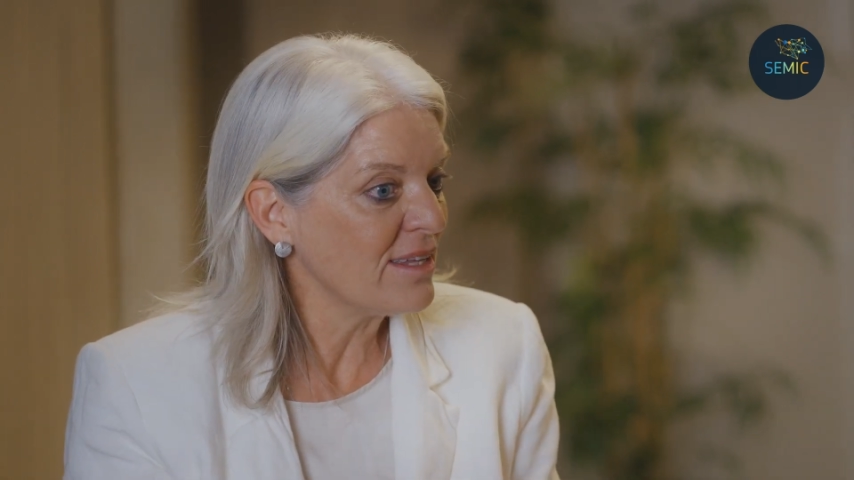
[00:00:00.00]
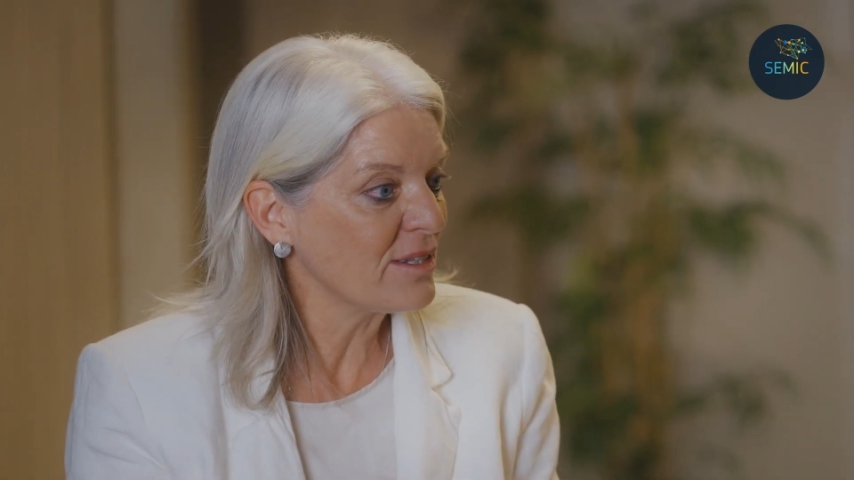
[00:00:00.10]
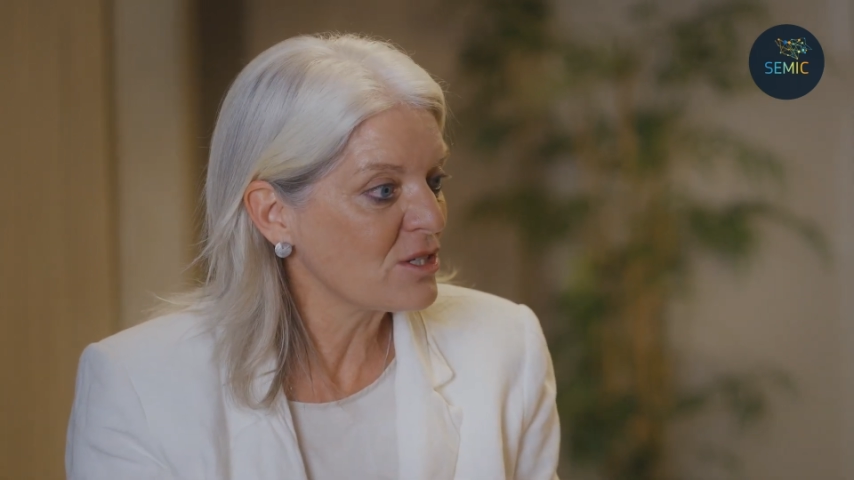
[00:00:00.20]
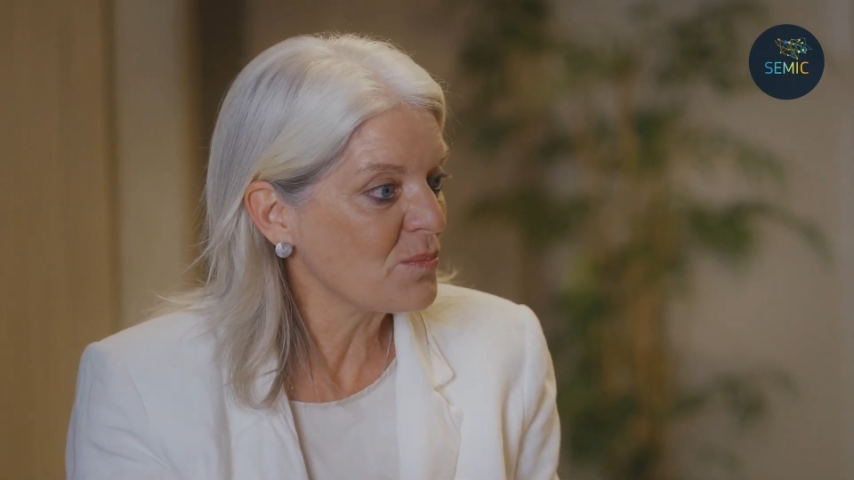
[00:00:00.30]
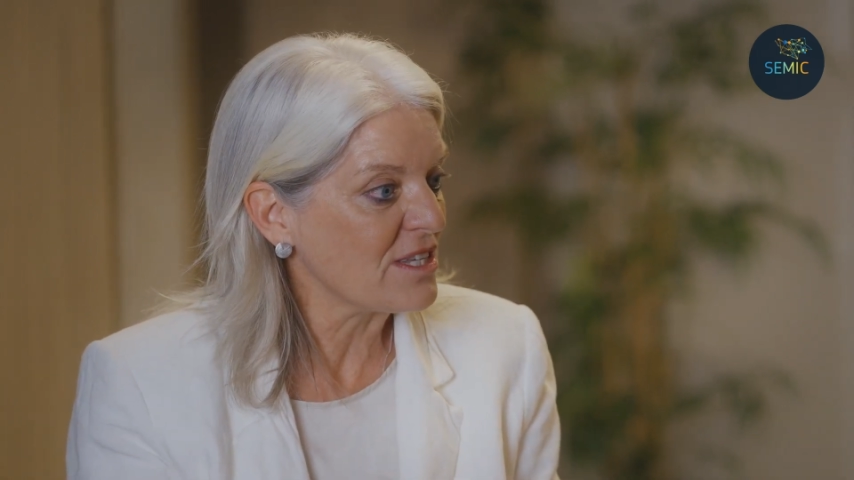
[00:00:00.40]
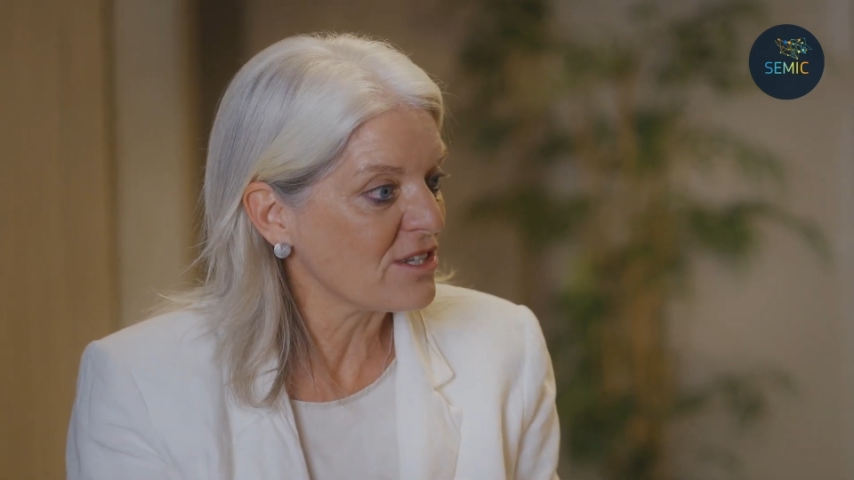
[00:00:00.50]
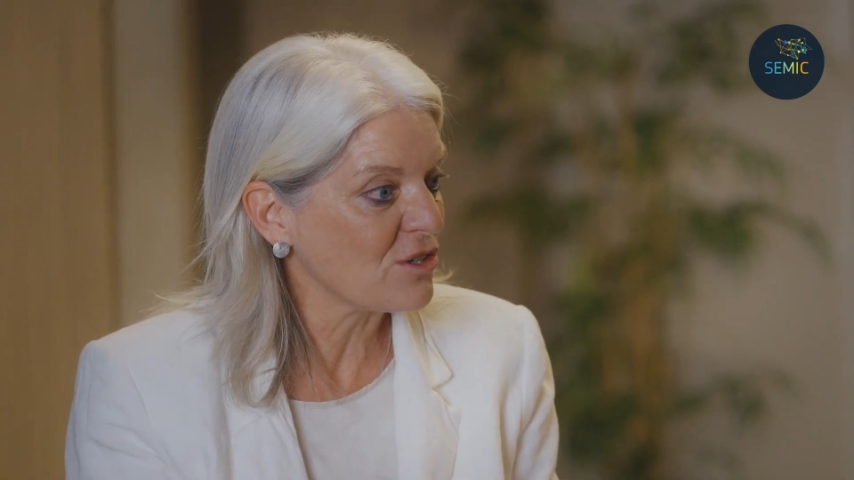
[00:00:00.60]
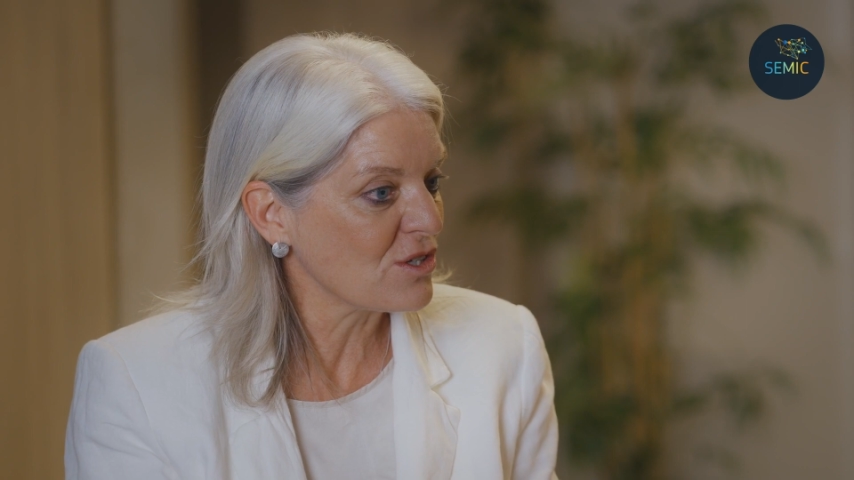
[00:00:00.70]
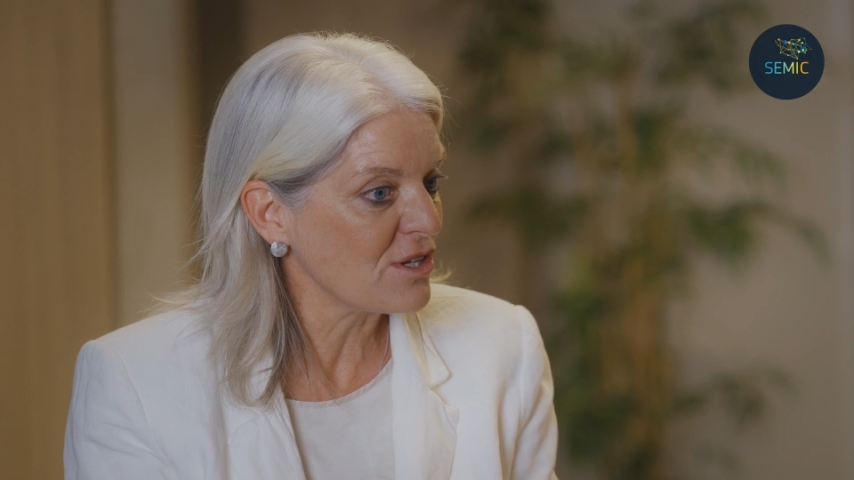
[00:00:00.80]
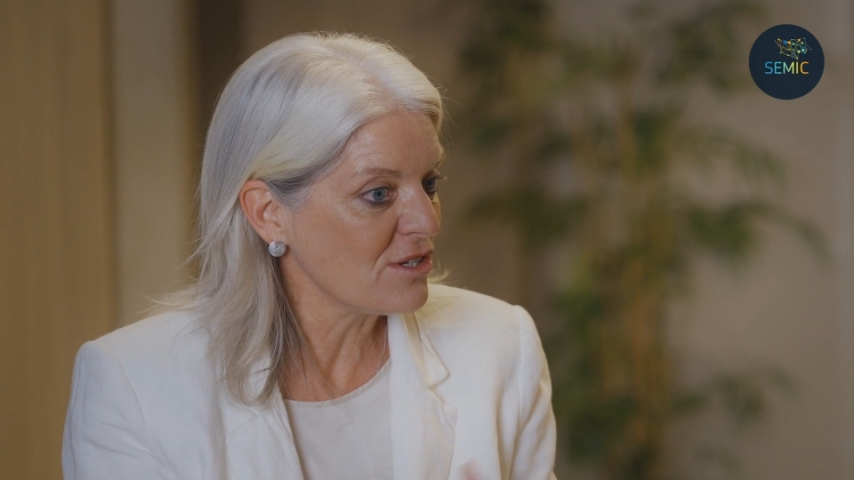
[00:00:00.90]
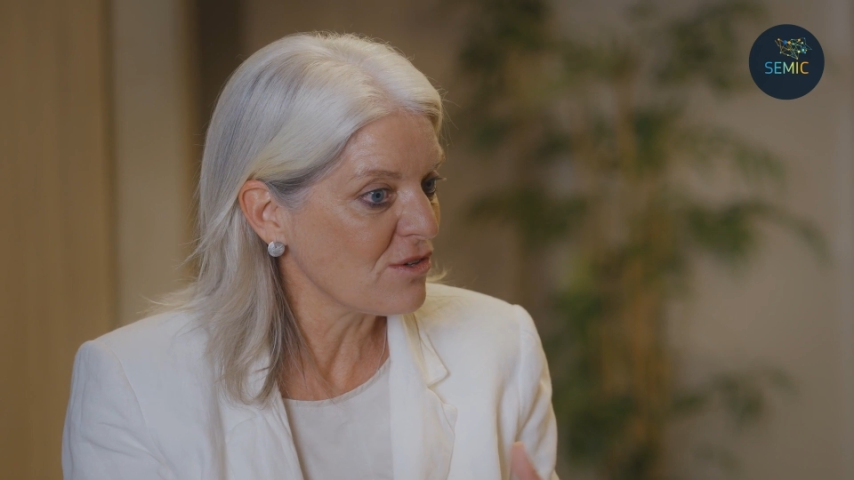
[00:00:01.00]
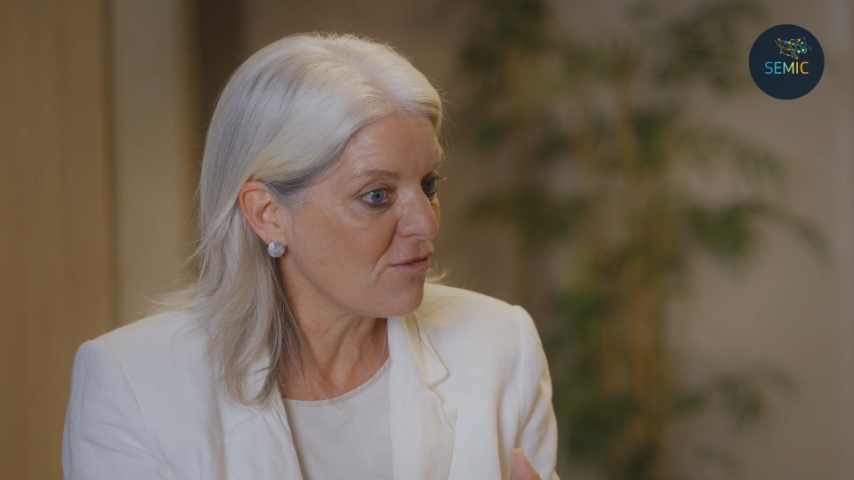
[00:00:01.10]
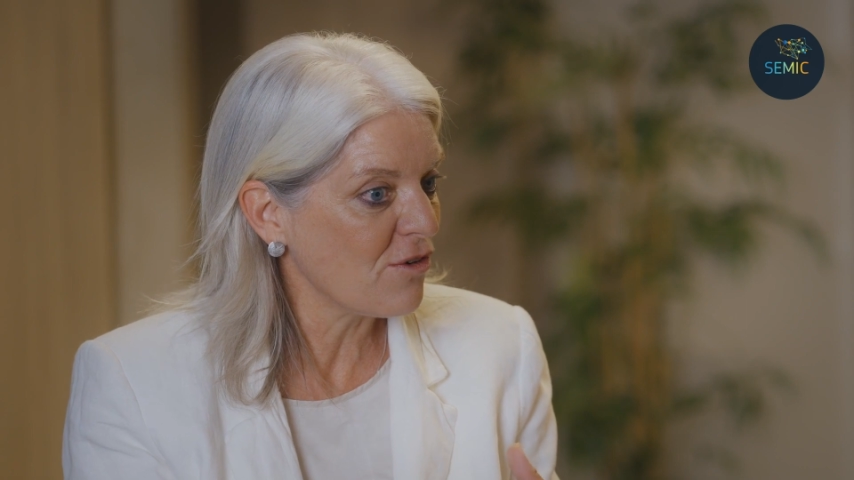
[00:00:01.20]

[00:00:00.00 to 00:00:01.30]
Data Space Association,